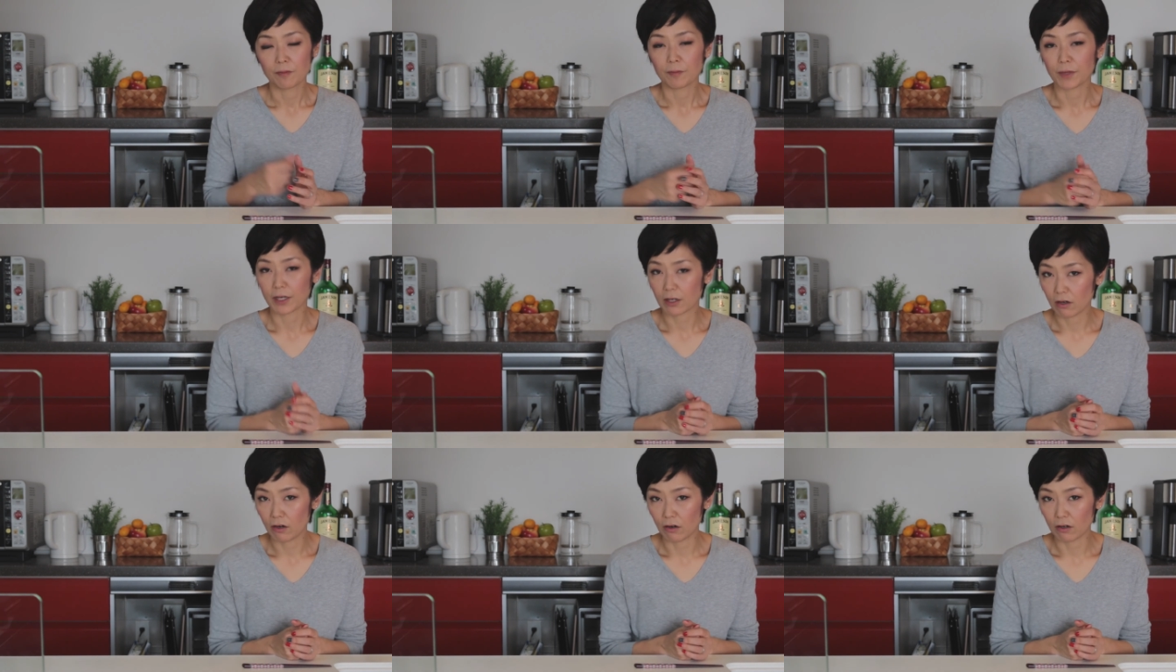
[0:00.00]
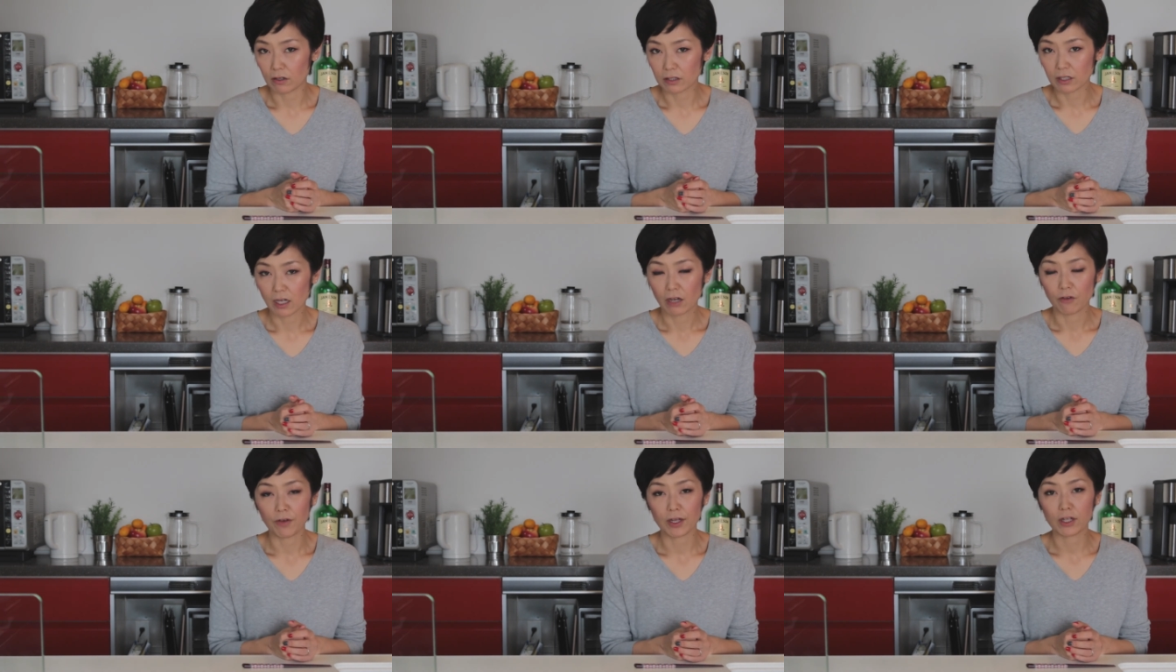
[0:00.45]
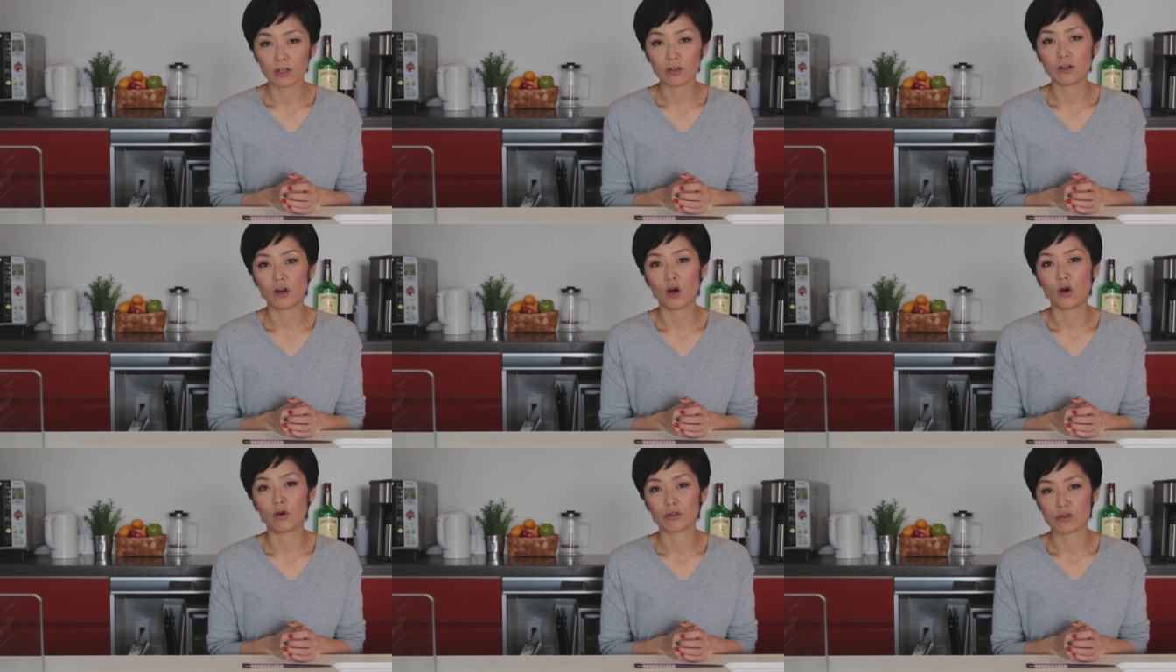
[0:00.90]
because when you
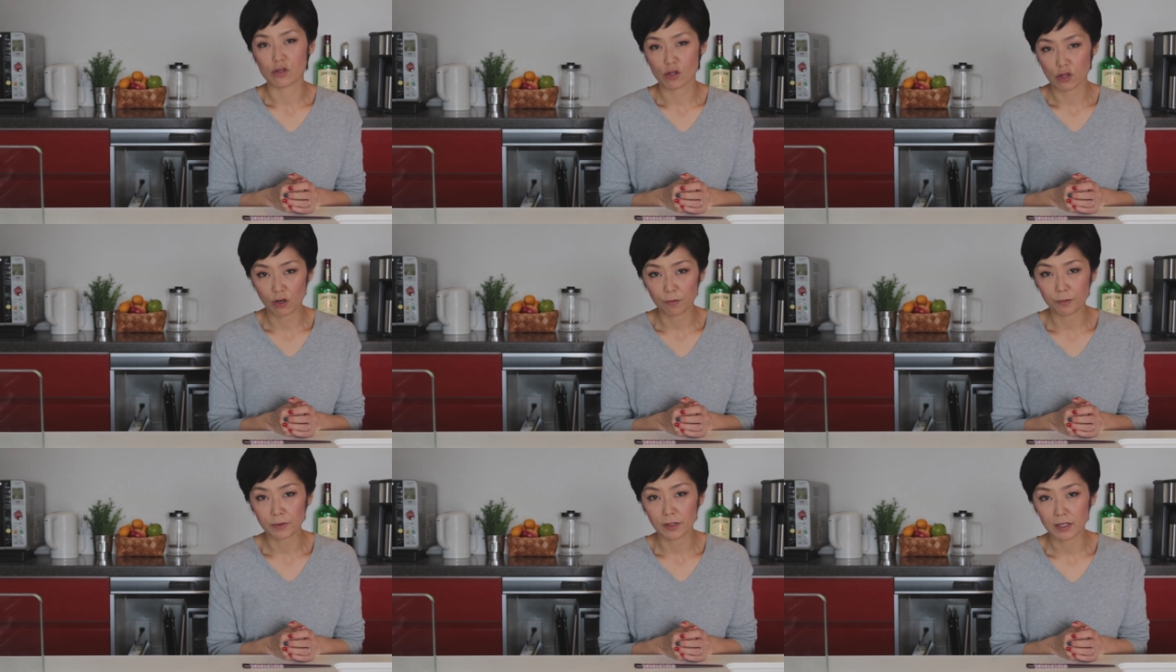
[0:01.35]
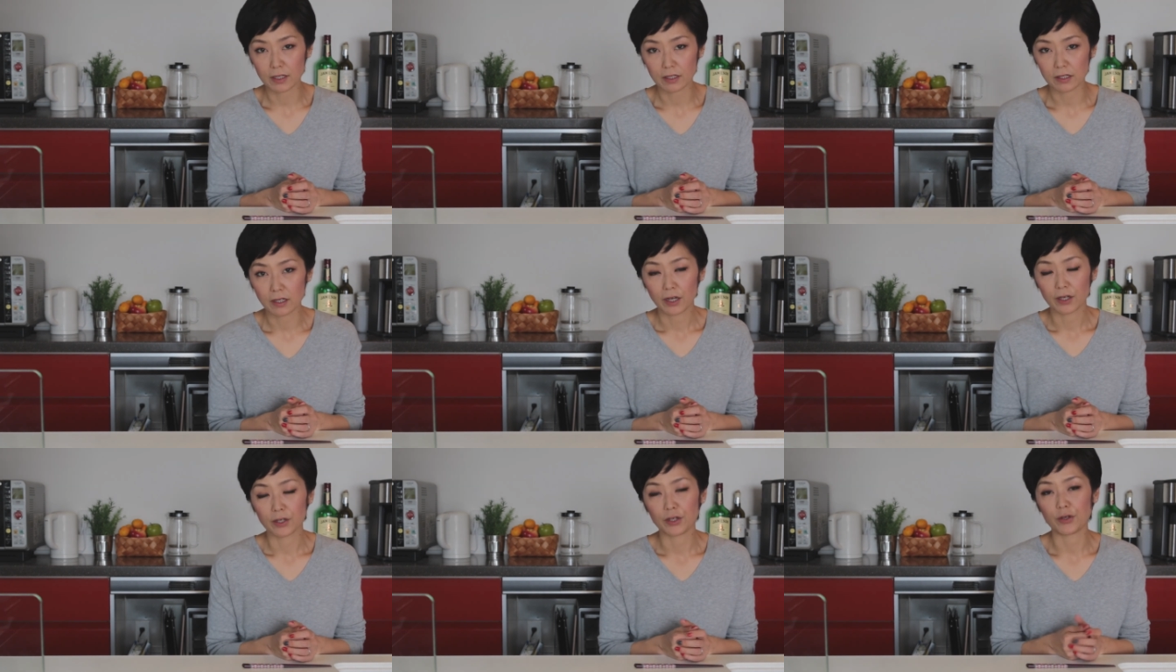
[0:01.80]
hold chopsticks,